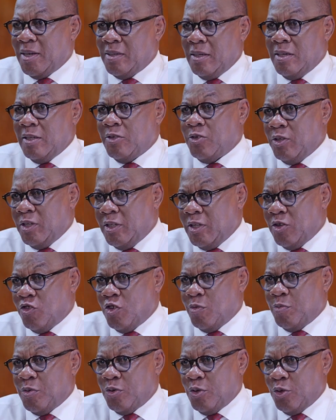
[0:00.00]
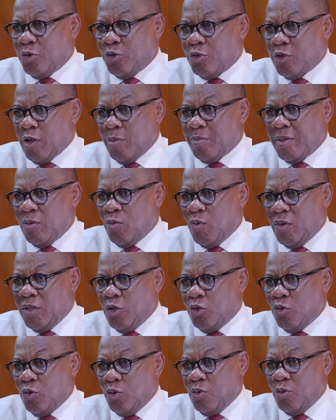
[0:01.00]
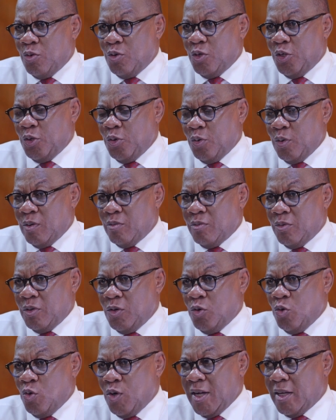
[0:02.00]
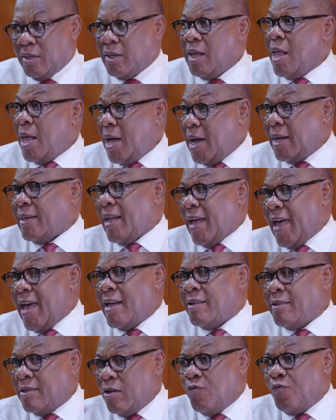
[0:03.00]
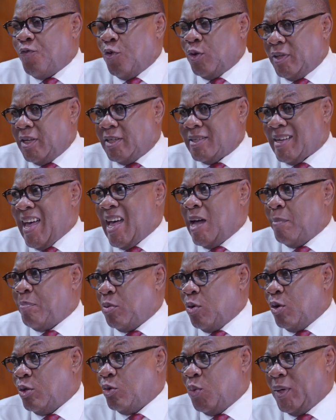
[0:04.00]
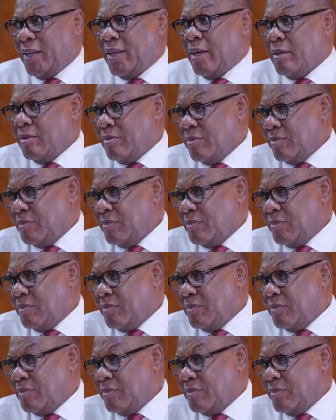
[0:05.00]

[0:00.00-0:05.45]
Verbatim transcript: and le leadership is also something we need to you know look at. And I for this I applaud Wike.